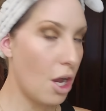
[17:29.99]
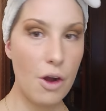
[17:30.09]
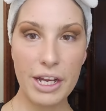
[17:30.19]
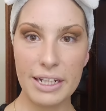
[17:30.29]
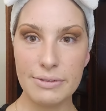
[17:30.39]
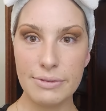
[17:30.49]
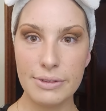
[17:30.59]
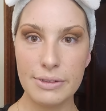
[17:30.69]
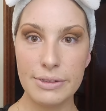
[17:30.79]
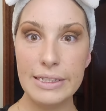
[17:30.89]
Okay,
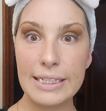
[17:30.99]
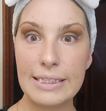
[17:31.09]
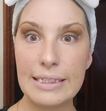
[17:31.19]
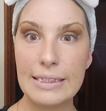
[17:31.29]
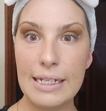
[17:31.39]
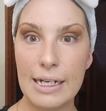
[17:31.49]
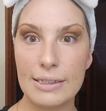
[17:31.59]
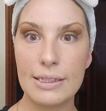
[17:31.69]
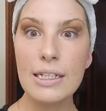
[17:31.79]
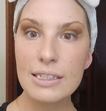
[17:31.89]
next thing's
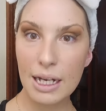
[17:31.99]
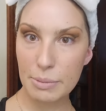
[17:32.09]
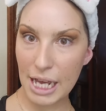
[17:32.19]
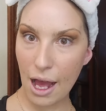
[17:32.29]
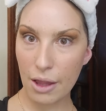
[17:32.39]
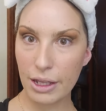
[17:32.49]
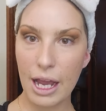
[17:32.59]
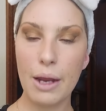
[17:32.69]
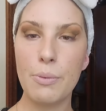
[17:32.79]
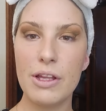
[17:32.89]
next. Time to
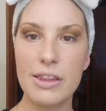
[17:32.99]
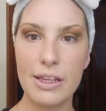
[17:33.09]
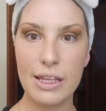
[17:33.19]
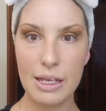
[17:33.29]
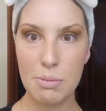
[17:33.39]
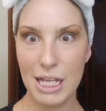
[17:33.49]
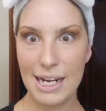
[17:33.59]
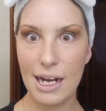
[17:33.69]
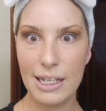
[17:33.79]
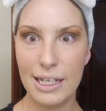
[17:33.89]
outline with the
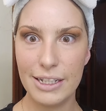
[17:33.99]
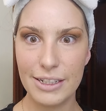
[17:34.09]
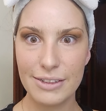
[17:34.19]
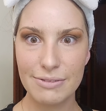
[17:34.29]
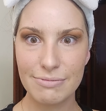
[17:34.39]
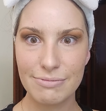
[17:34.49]
black eyeliner.